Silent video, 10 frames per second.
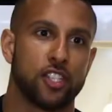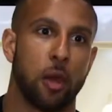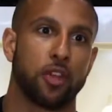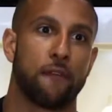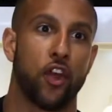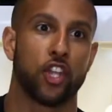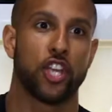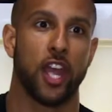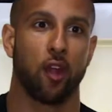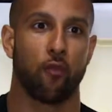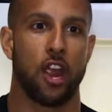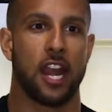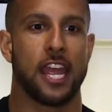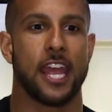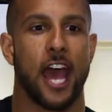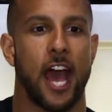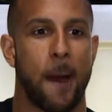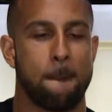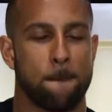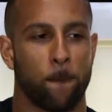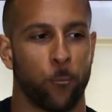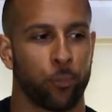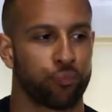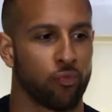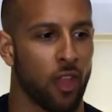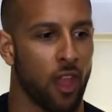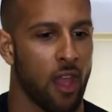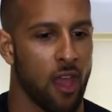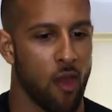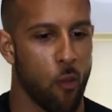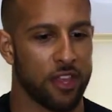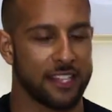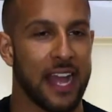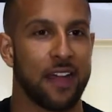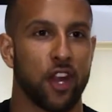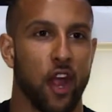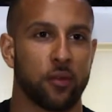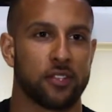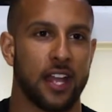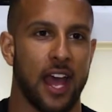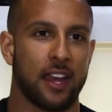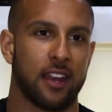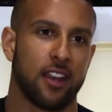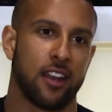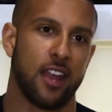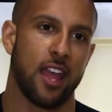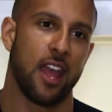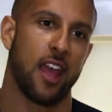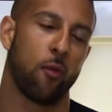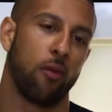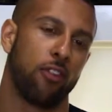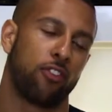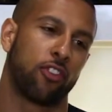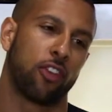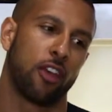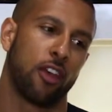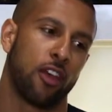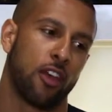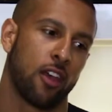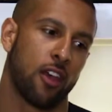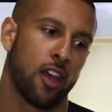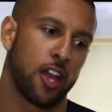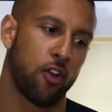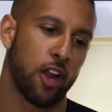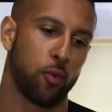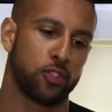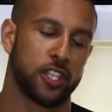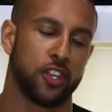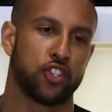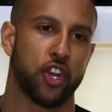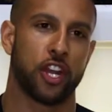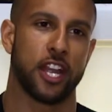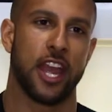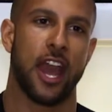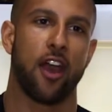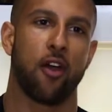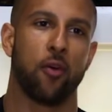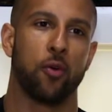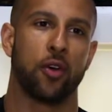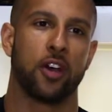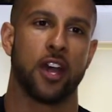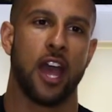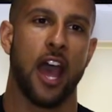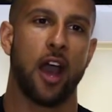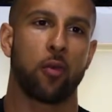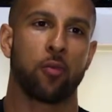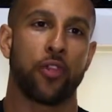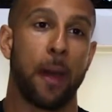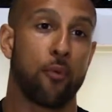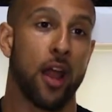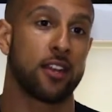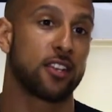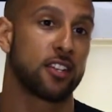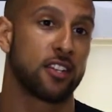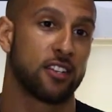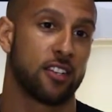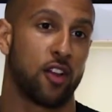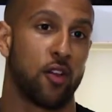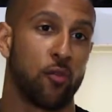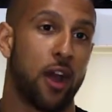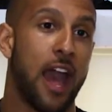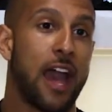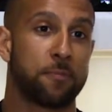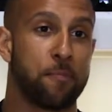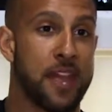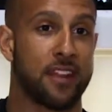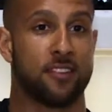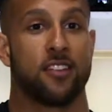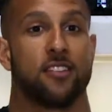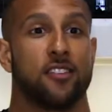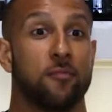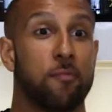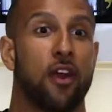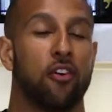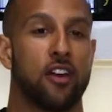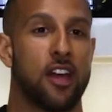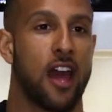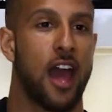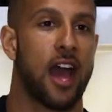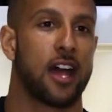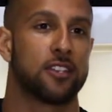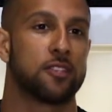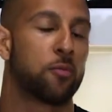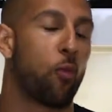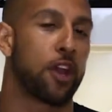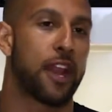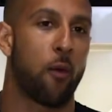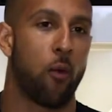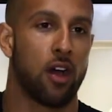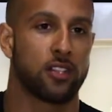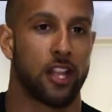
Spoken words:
So it was our first year really with a standalone stand, and it was incredible to see the journey, how that brand had been built and what it now was.